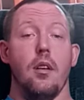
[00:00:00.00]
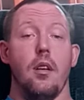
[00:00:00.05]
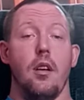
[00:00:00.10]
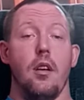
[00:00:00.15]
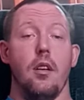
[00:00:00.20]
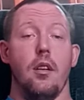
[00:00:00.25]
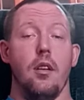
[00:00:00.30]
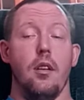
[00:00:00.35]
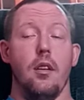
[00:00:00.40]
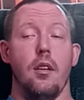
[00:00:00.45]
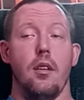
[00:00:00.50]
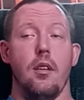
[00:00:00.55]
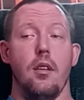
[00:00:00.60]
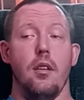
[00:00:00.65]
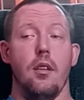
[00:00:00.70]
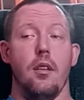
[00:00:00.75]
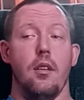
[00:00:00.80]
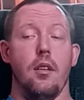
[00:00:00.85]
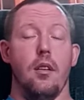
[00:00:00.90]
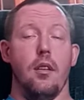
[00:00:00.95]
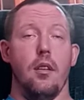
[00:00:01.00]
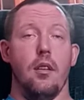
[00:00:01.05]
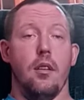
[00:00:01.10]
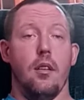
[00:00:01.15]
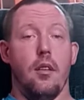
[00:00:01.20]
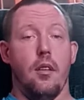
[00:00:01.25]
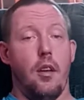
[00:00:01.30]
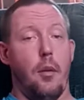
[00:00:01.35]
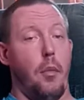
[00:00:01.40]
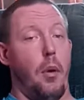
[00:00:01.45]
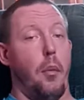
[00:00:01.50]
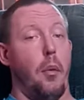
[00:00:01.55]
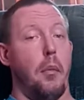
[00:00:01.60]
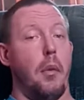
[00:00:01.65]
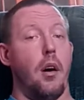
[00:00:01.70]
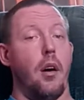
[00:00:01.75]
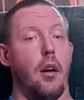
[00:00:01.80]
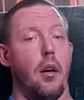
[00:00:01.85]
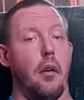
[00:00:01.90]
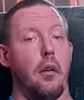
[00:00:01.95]
And in my
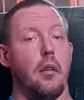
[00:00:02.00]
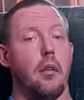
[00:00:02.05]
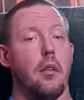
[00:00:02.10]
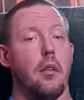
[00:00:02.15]
mind.